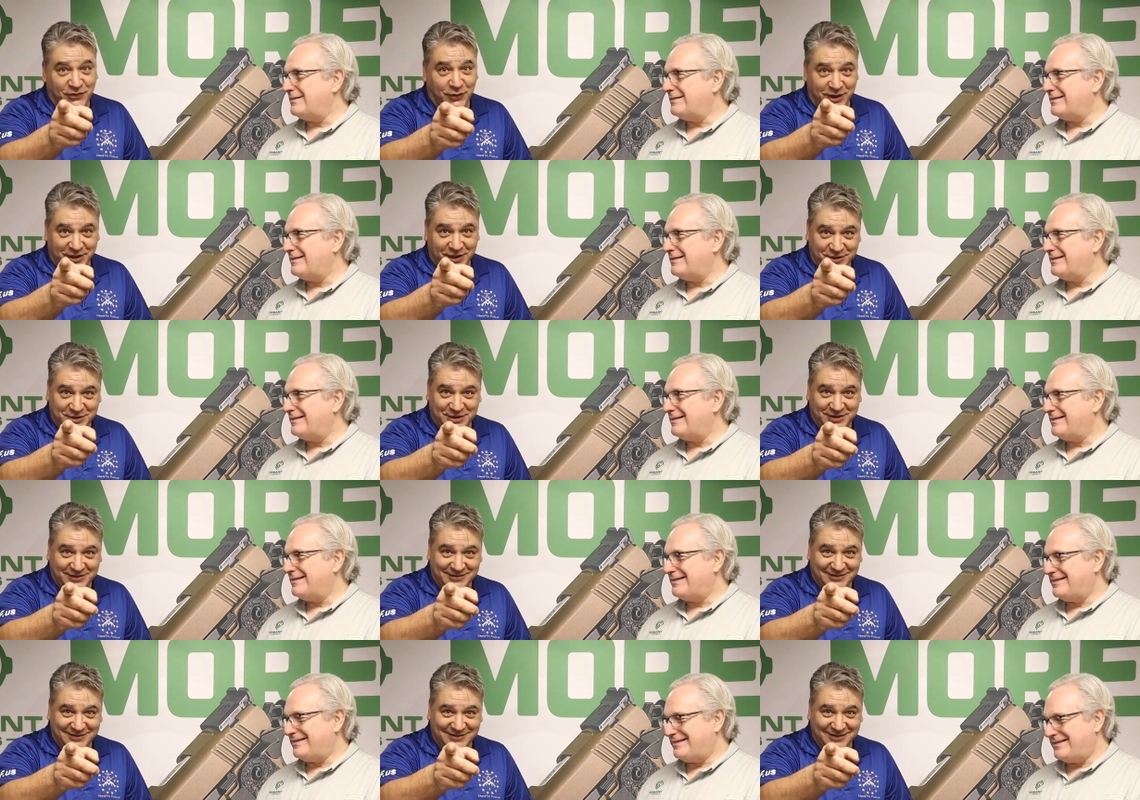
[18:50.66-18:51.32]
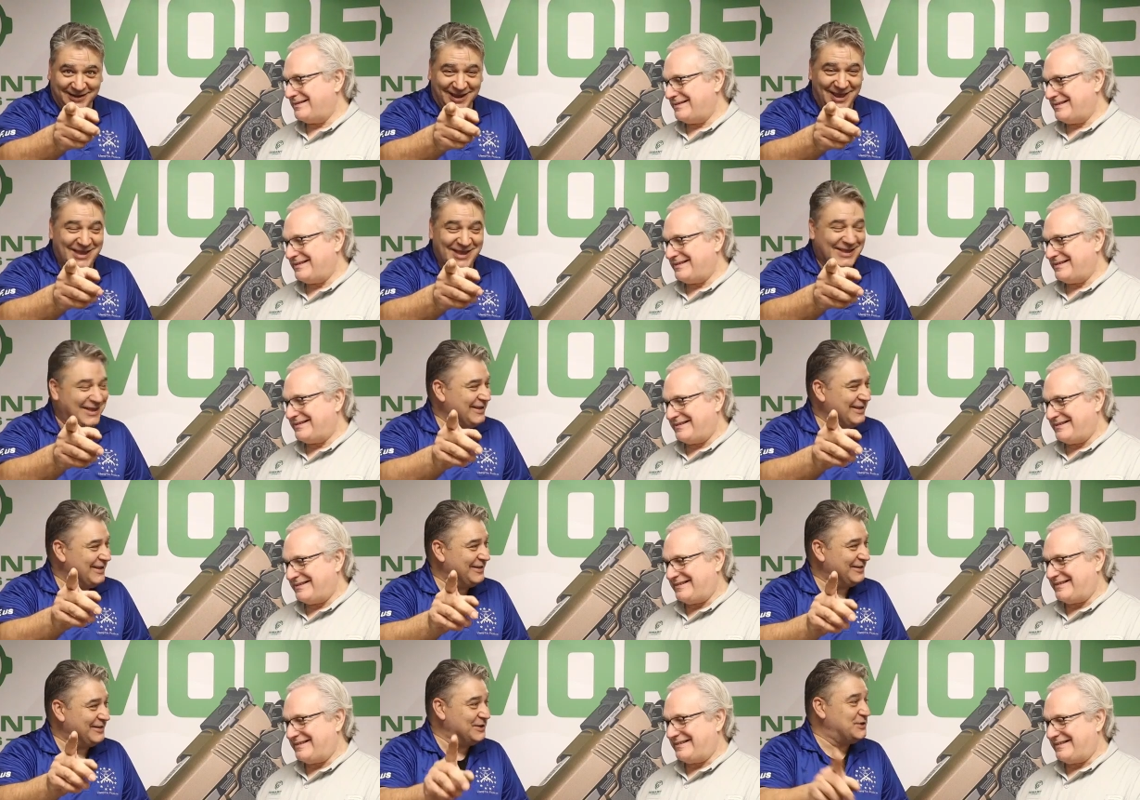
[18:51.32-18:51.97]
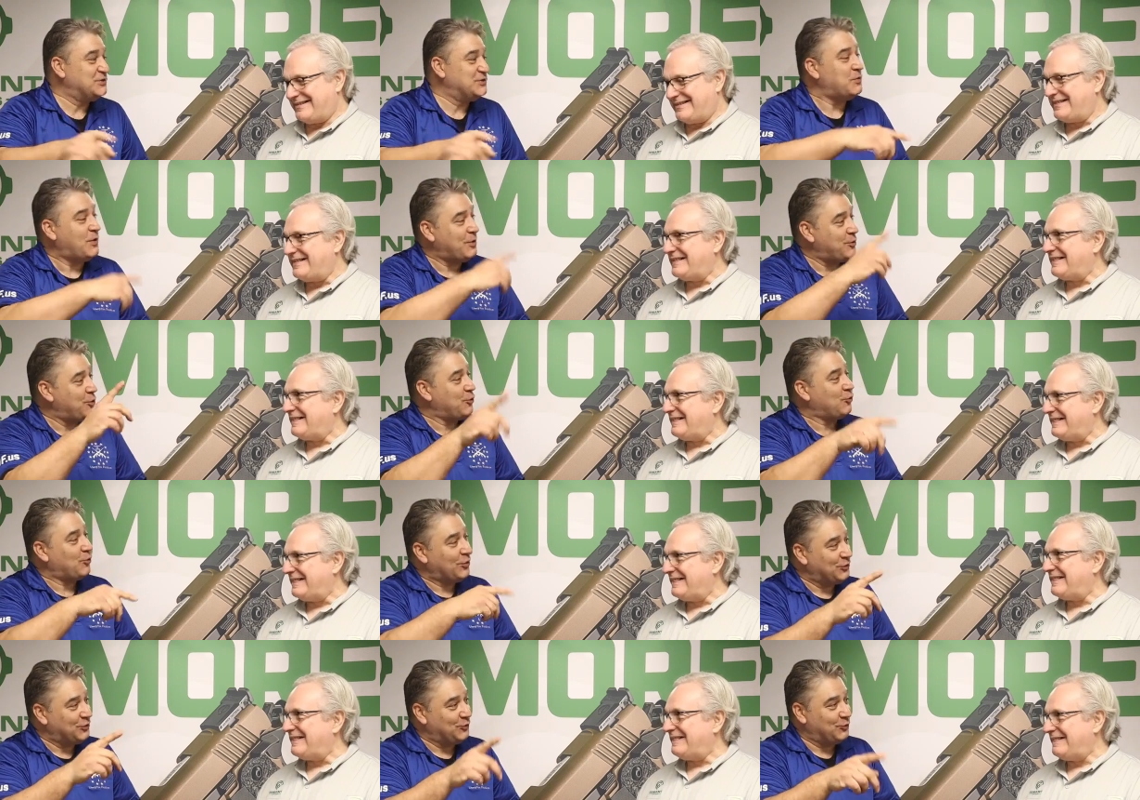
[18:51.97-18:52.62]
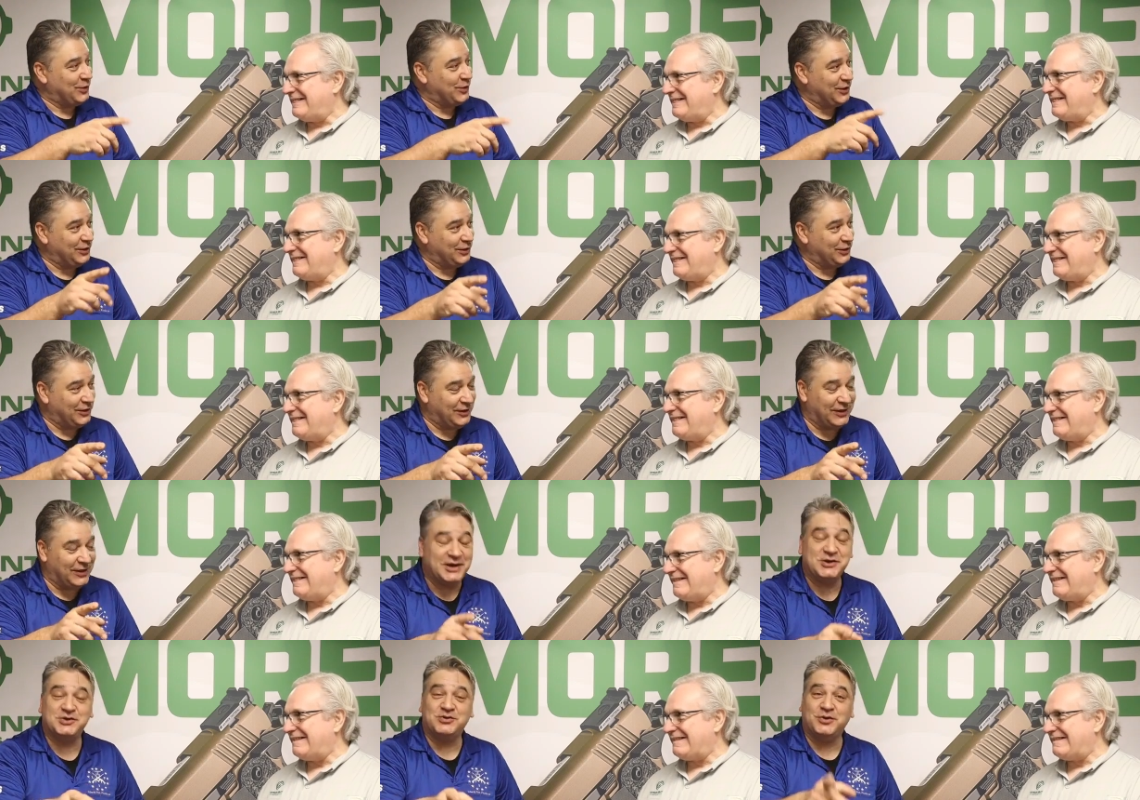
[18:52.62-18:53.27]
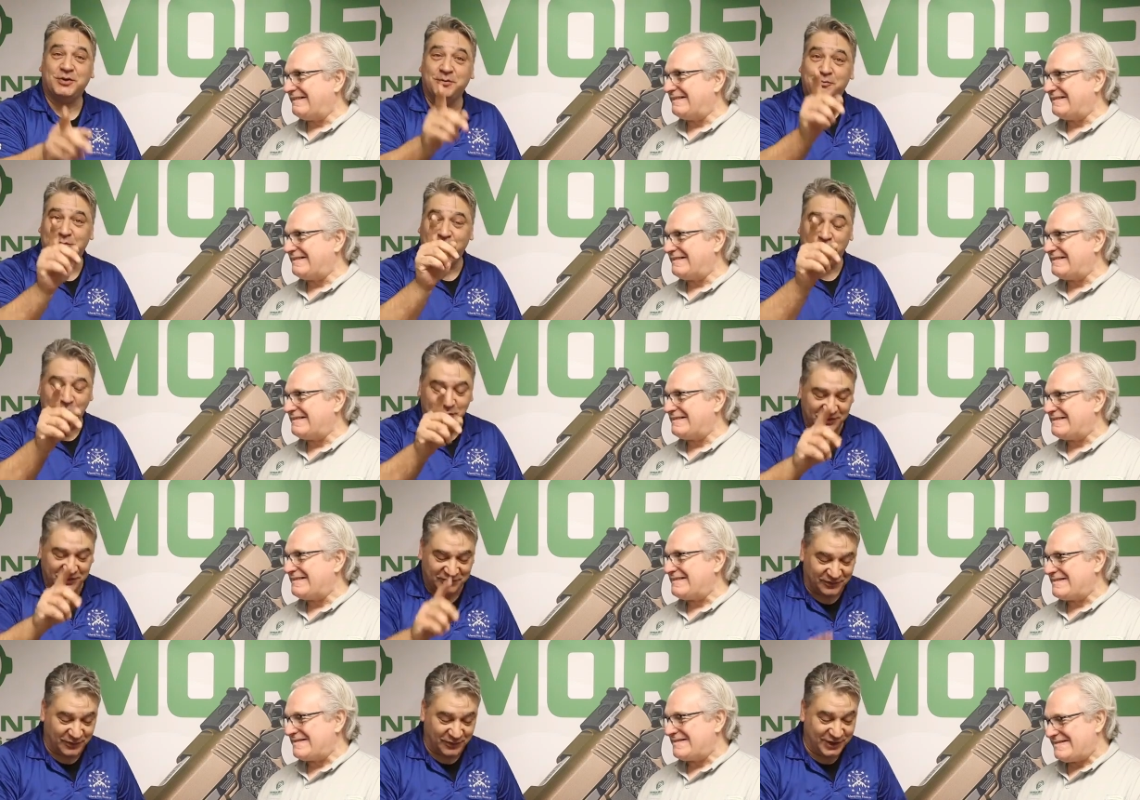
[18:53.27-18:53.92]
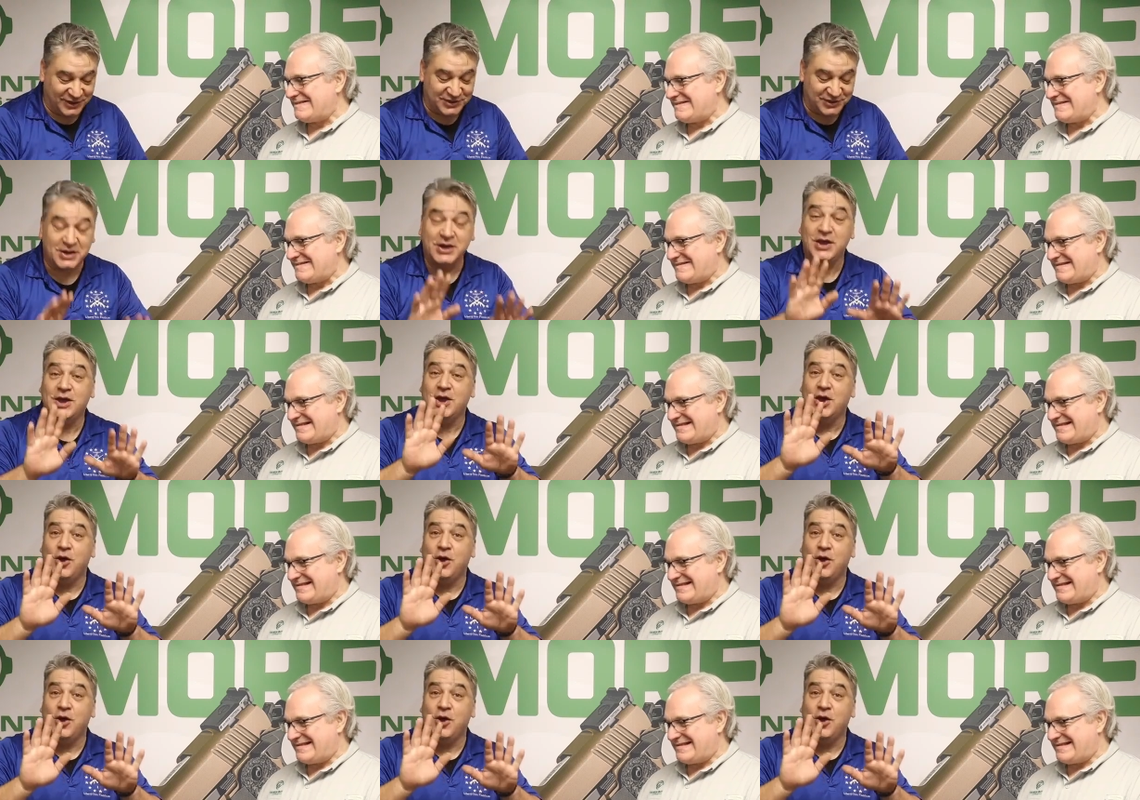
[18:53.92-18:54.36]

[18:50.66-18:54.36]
Speaker 1: footage. This is where we run the real little extra bonus footage.